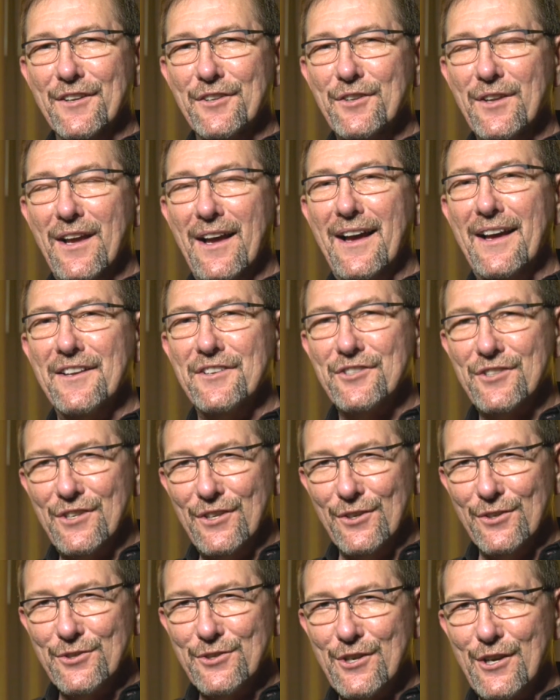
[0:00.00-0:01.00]
I
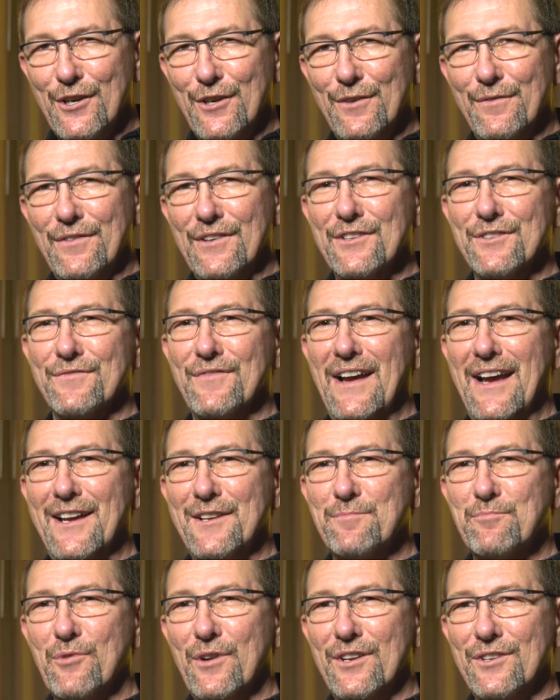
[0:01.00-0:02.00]
still serve as
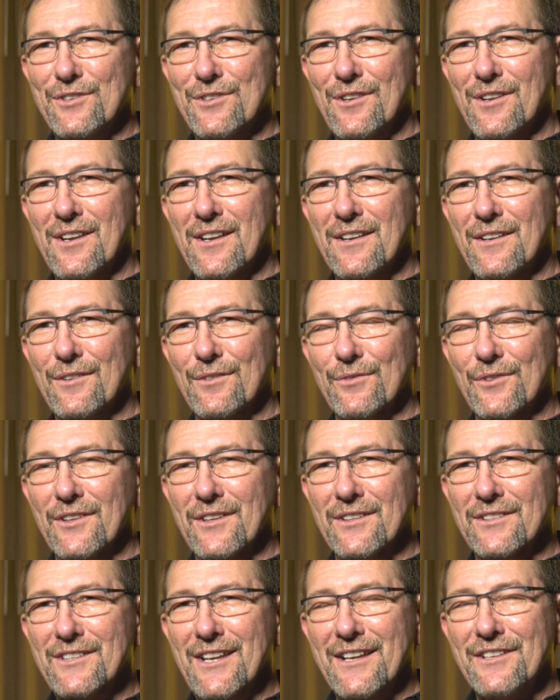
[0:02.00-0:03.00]
vice president on
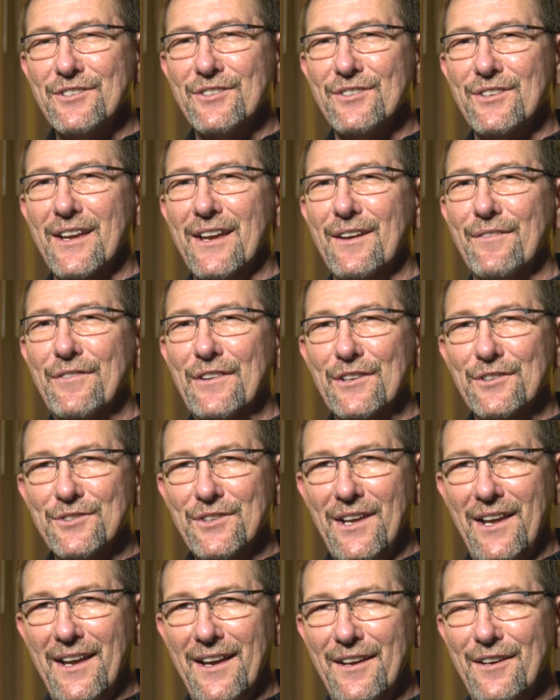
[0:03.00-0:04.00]
the Texas
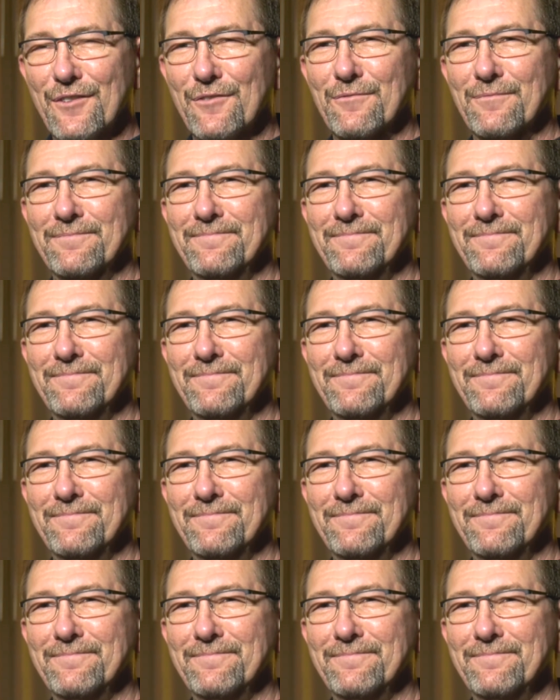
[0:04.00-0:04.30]
AFL-CIO.